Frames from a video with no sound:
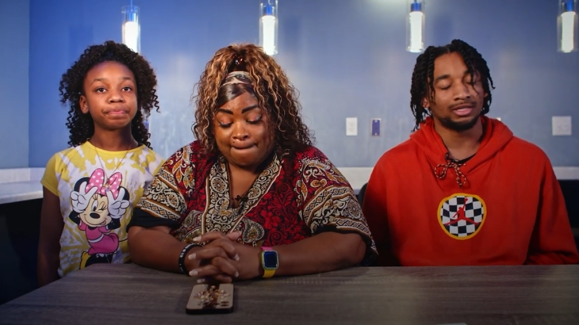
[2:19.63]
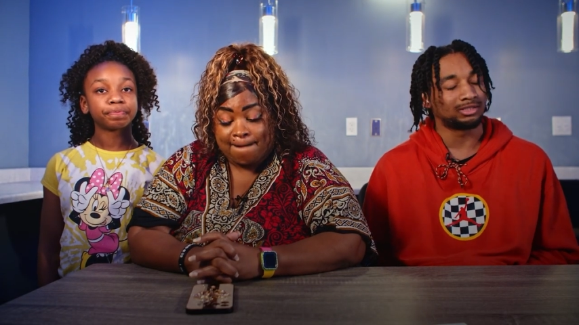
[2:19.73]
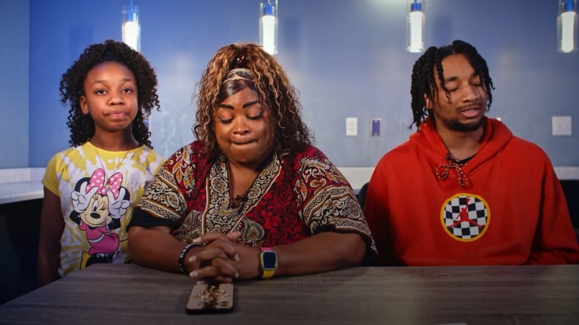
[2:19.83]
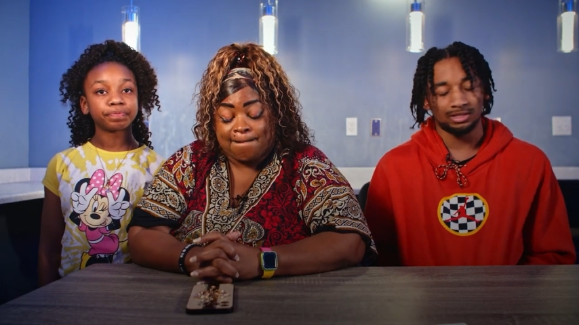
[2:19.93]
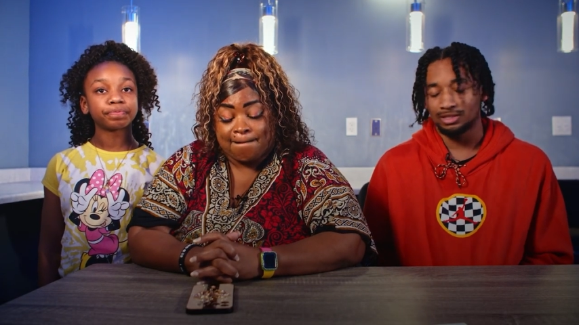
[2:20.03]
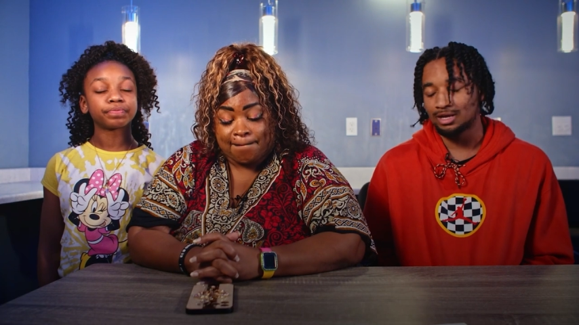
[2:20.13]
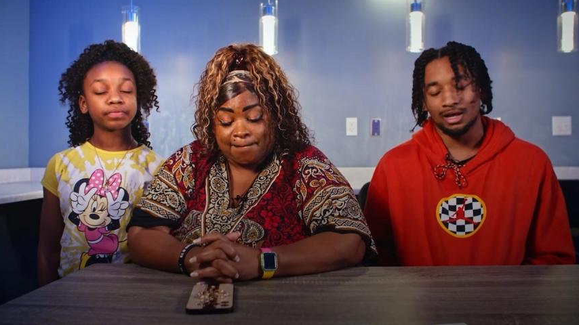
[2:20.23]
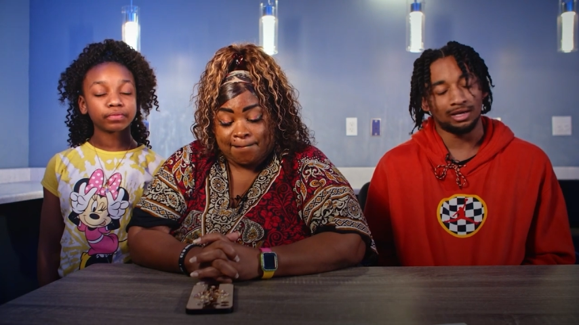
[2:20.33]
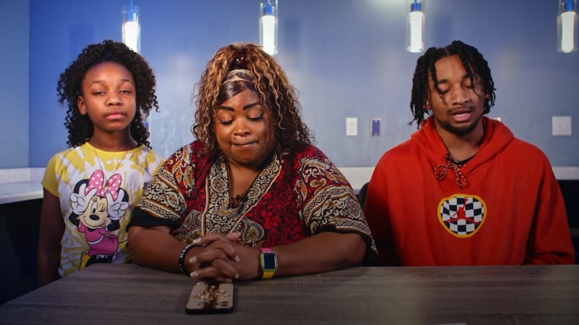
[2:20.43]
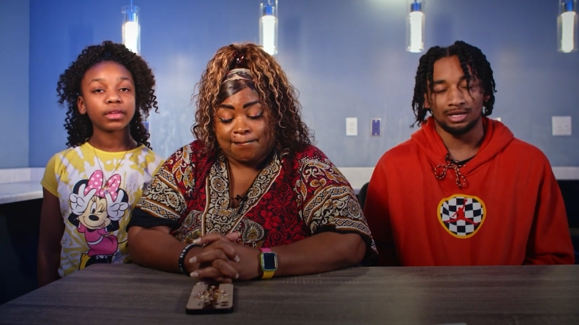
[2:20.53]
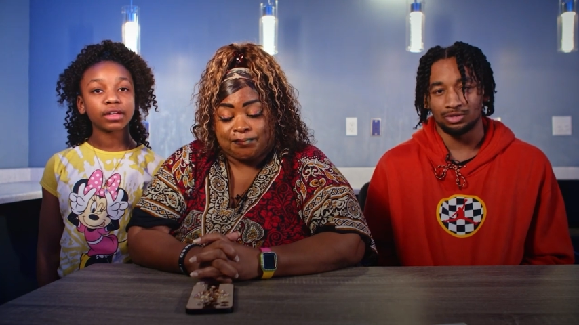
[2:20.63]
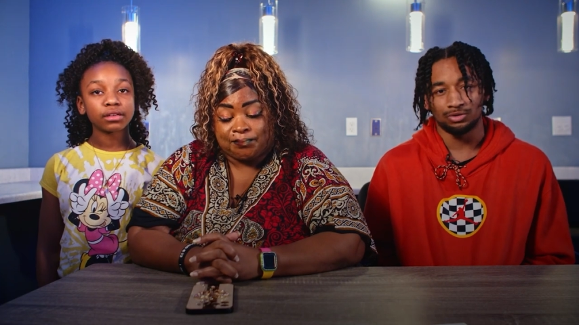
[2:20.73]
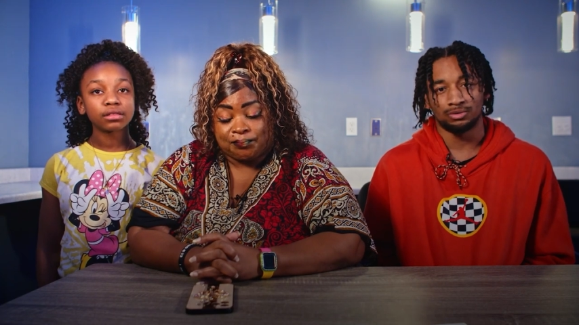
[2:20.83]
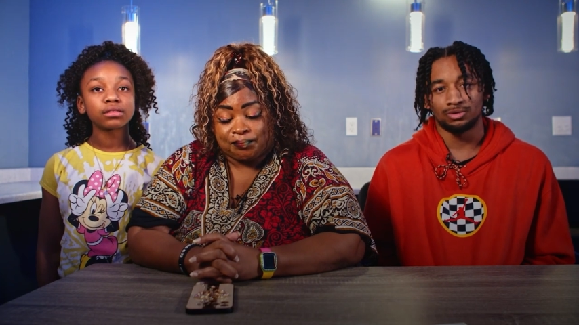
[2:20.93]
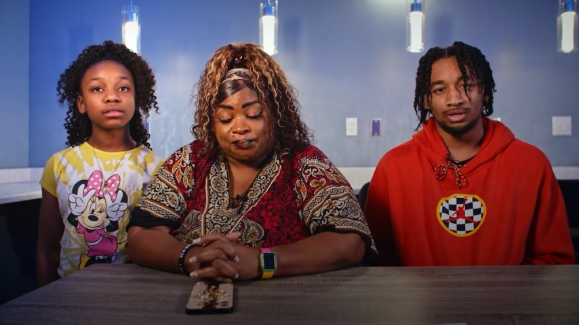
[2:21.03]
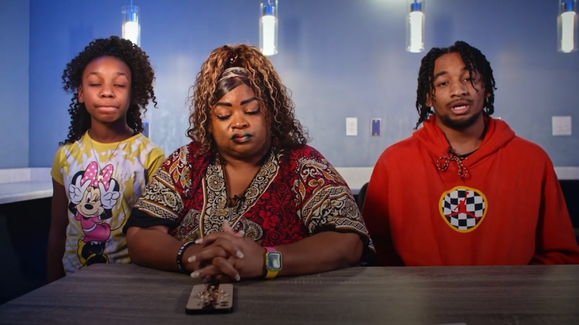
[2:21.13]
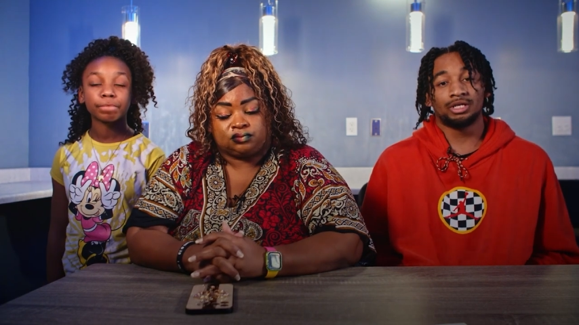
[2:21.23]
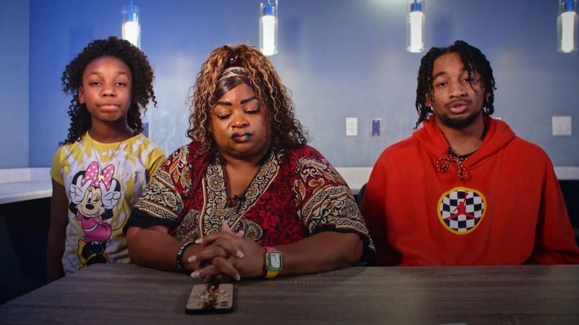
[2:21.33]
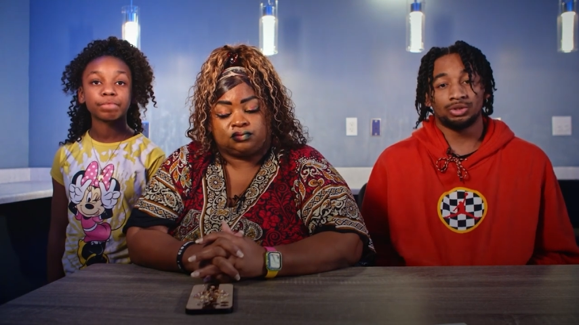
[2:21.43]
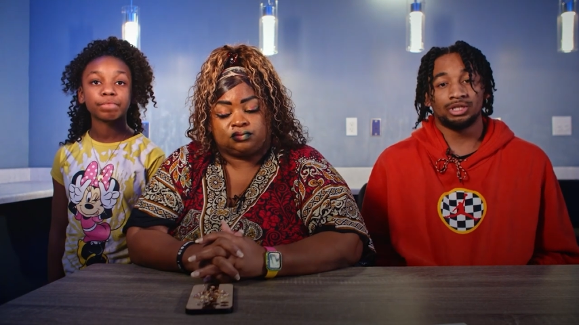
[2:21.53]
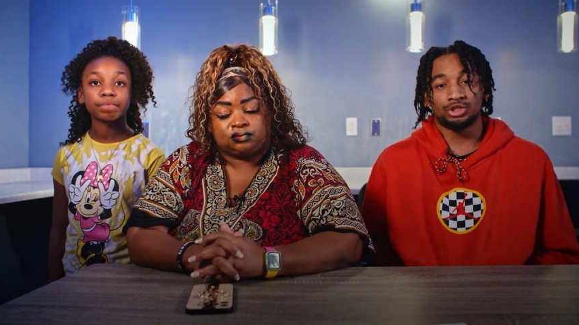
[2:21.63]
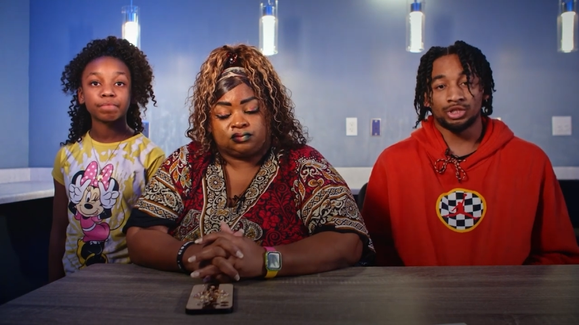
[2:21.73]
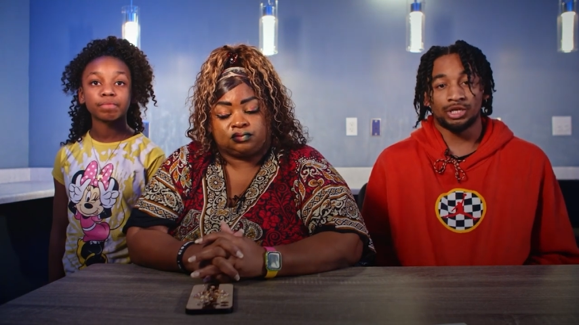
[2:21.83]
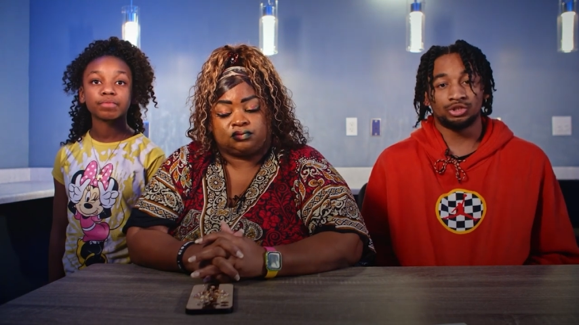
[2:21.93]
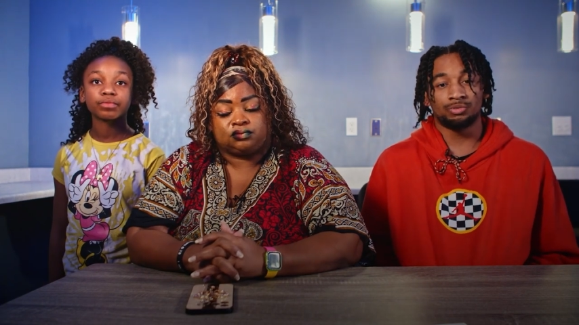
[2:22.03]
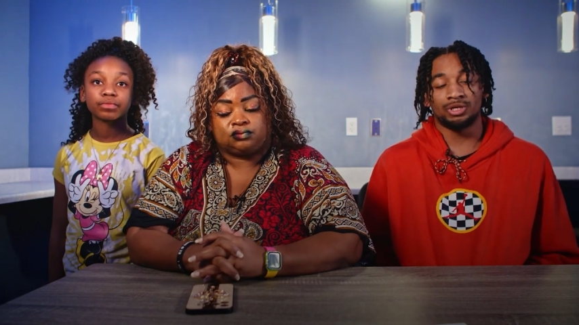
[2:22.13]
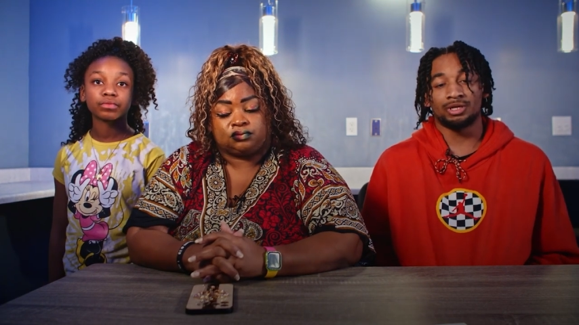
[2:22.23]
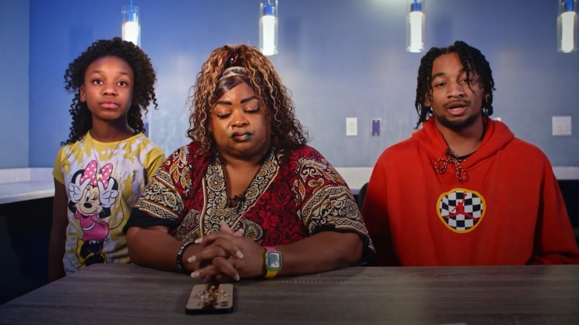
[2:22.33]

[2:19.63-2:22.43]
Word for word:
Speaker 1: It's nothing God can't do. It's really changed me.